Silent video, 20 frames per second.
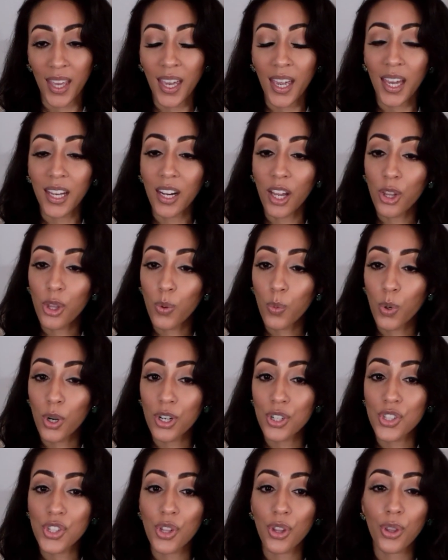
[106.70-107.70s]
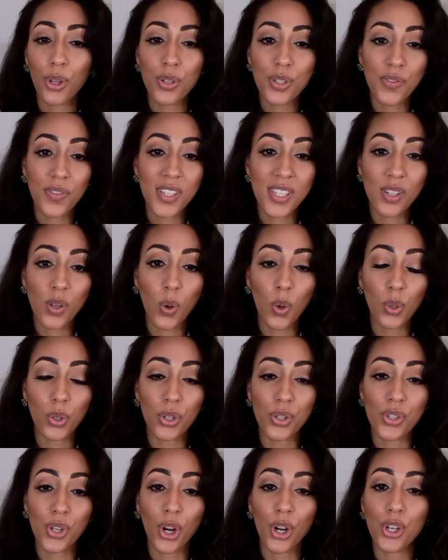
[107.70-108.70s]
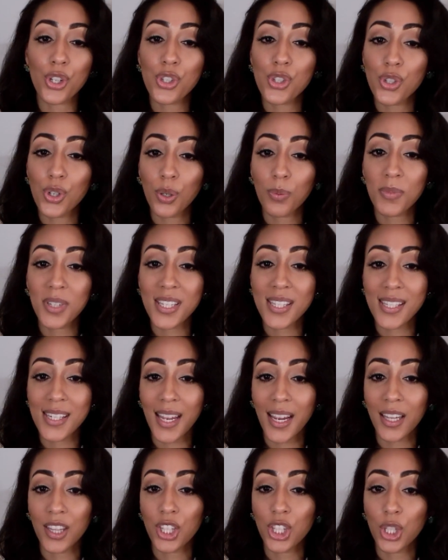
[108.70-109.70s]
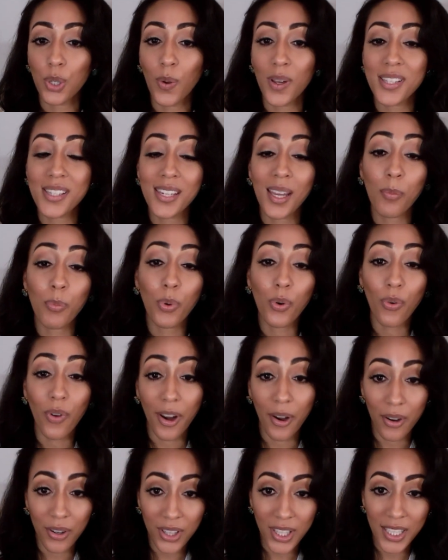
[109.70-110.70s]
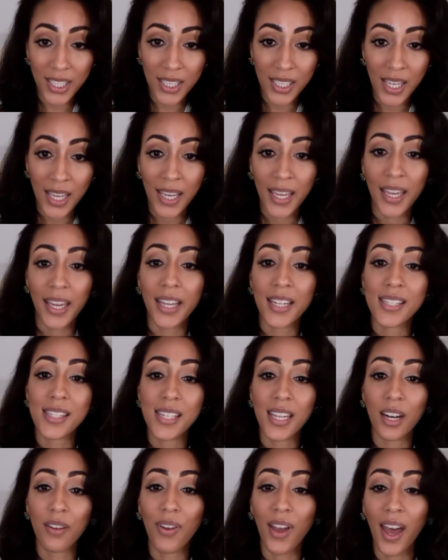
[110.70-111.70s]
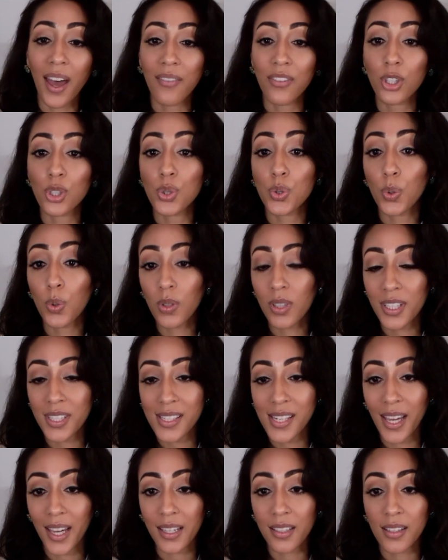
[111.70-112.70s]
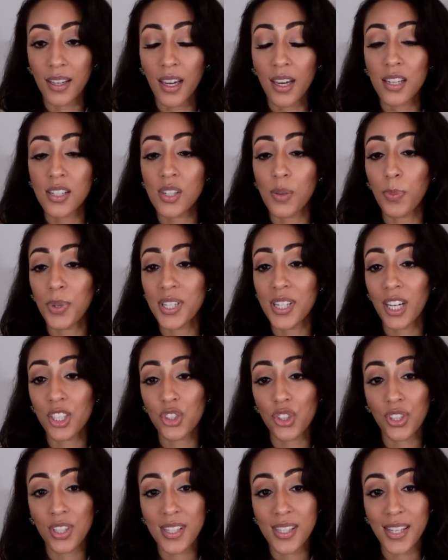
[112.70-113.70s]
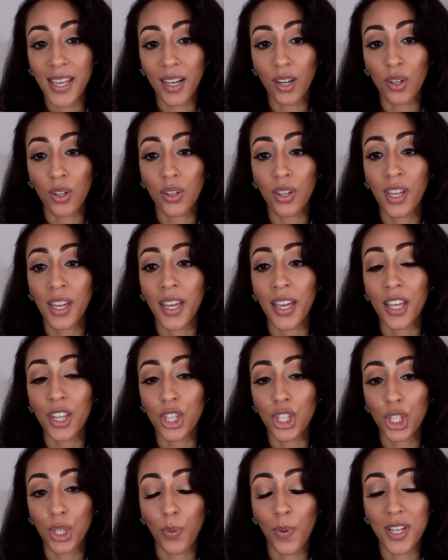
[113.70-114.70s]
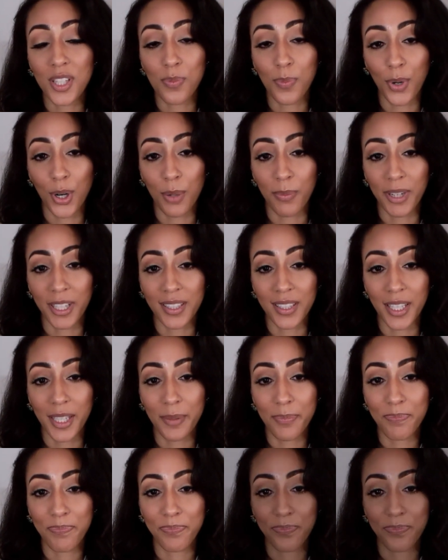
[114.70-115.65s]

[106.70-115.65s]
In other words, those visa holders are assumed to stay in the U.S. temporarily instead of having dual intent to potentially settle in the U.S. permanently.